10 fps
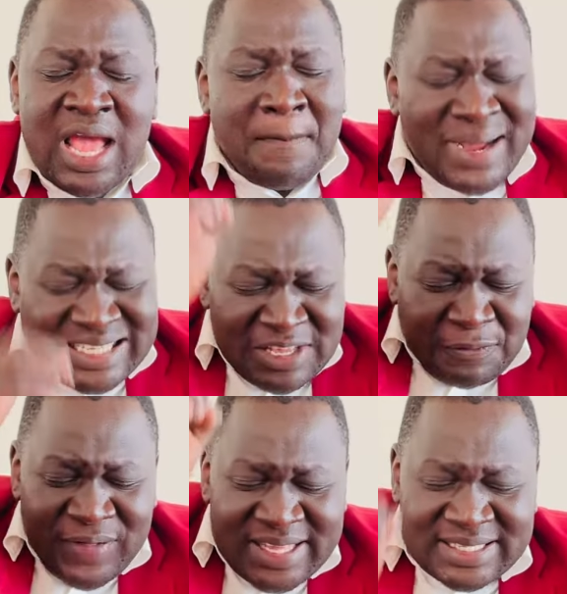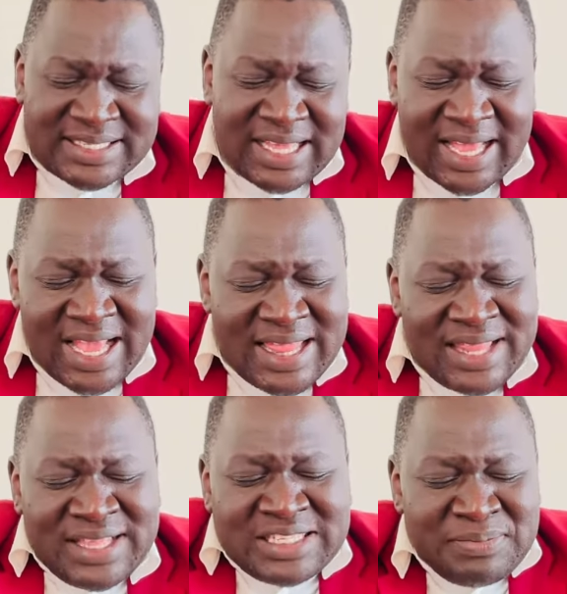But if they say that
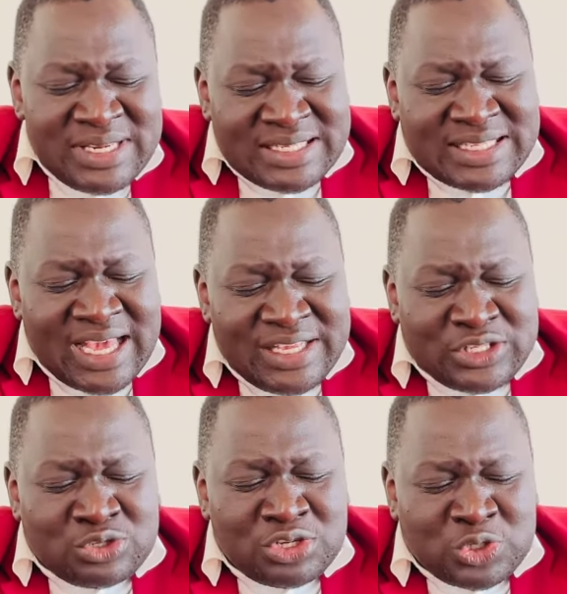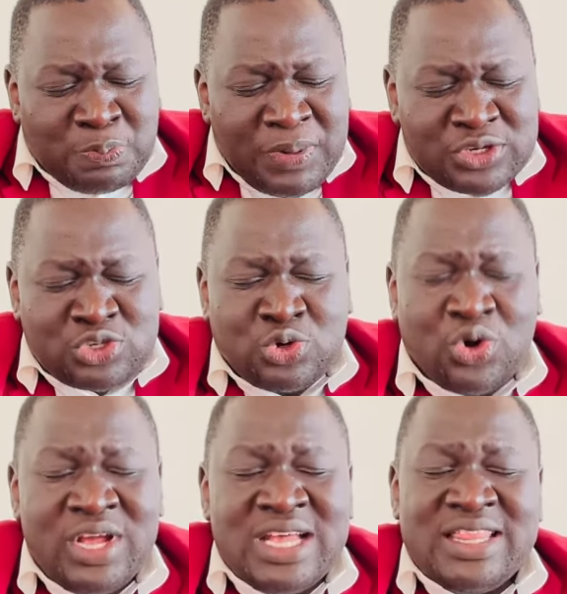this minister is so special
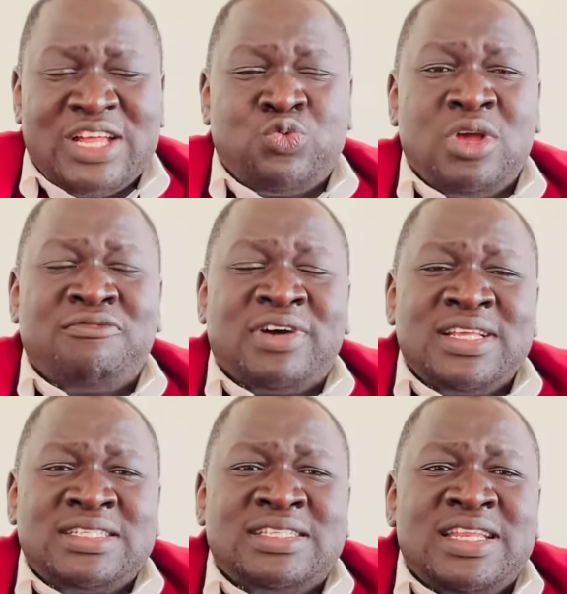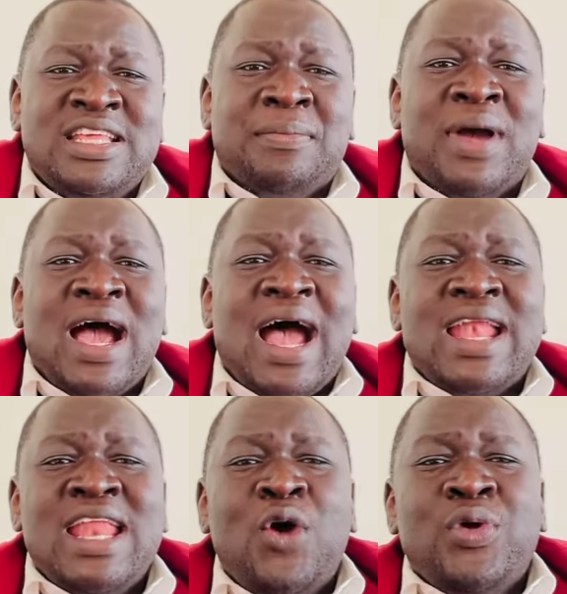that we have arrested him
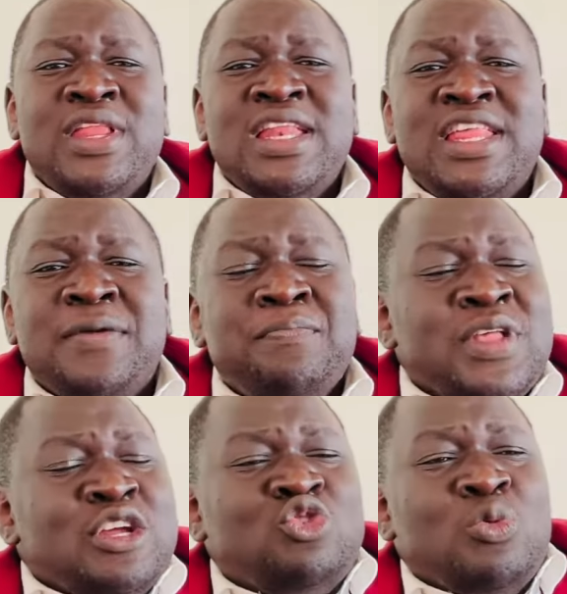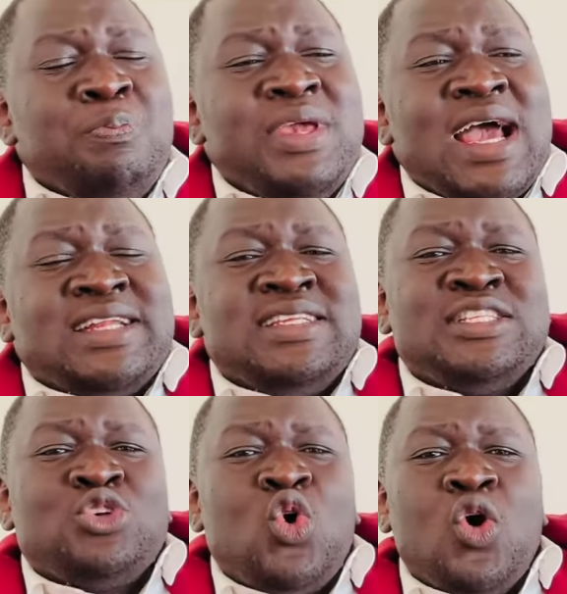and now we need him to be at
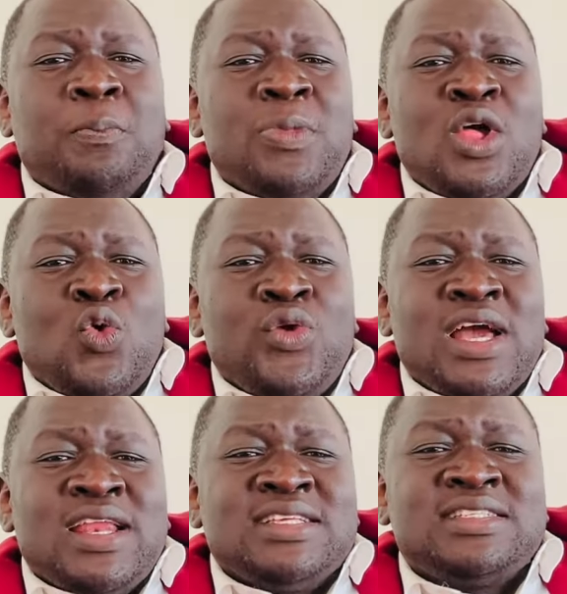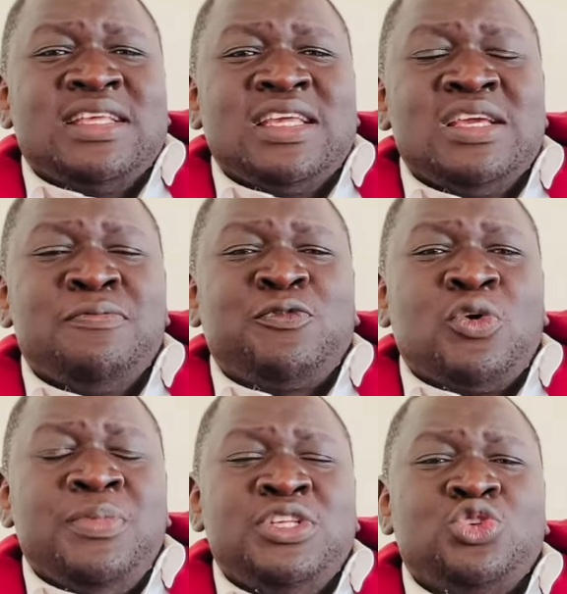his home, we are arresting him from
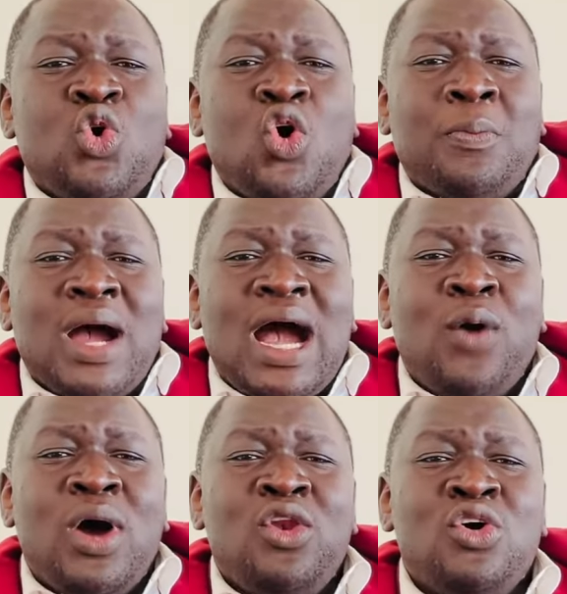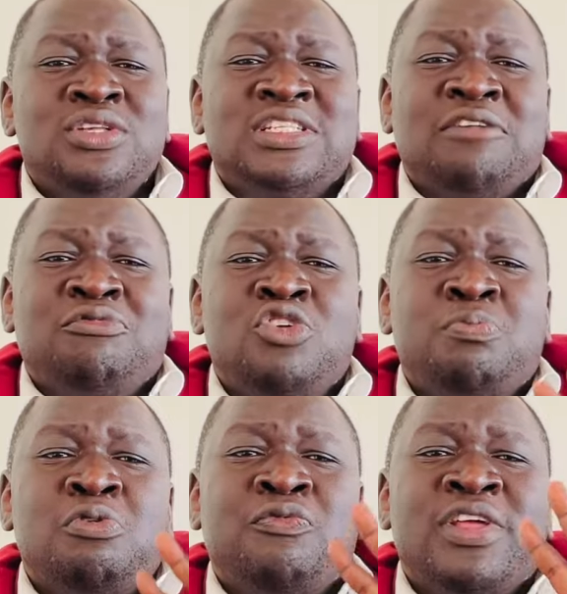his home, our laws have not
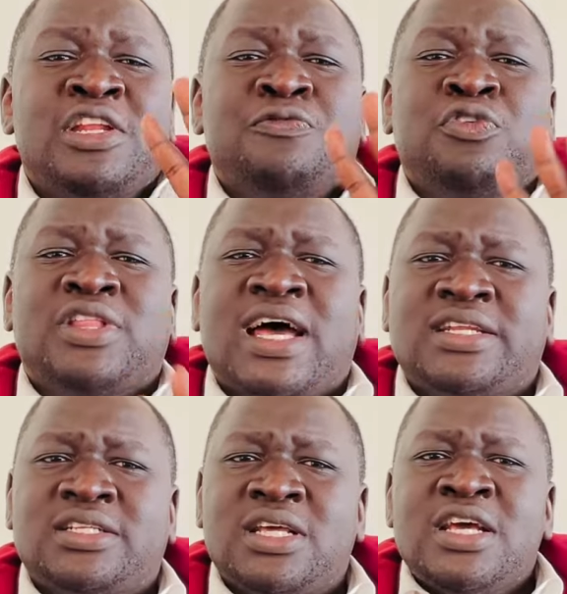provided for that.